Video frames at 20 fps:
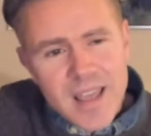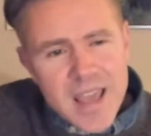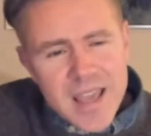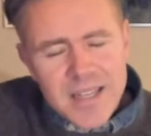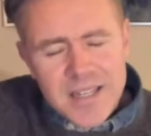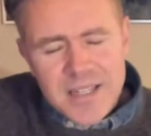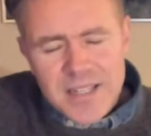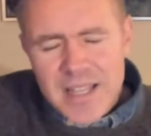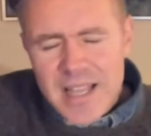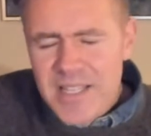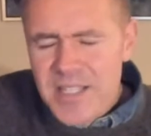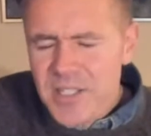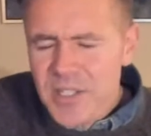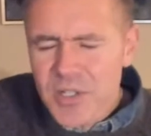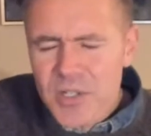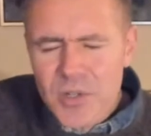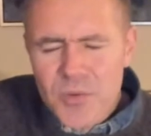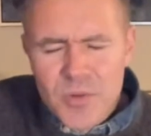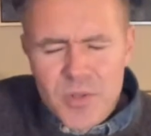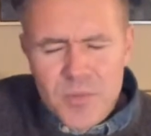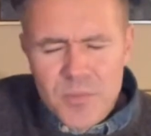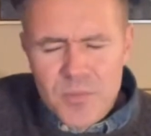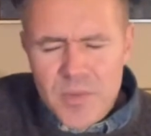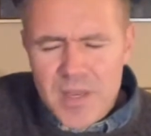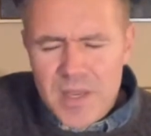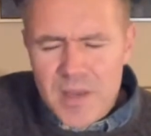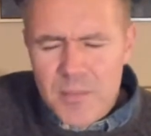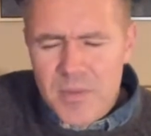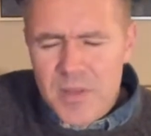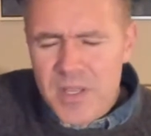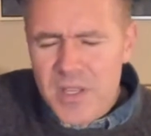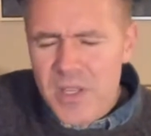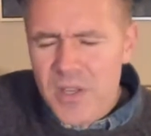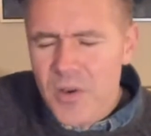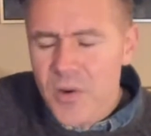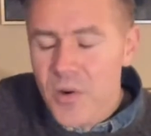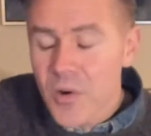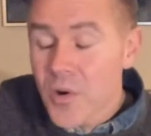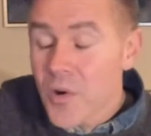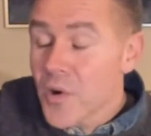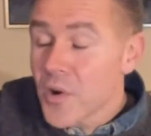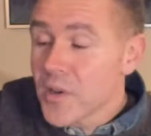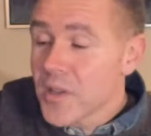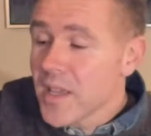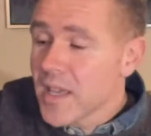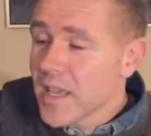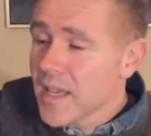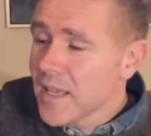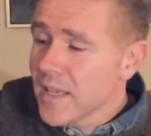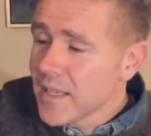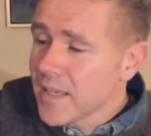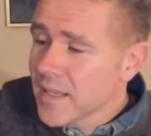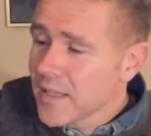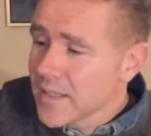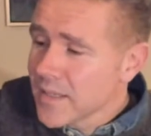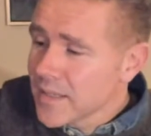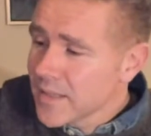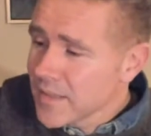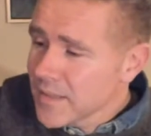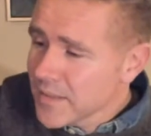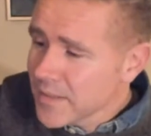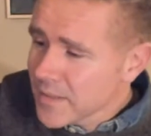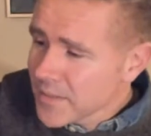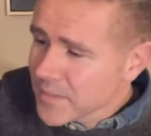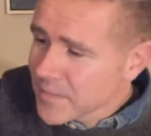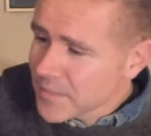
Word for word: and I still remember your name.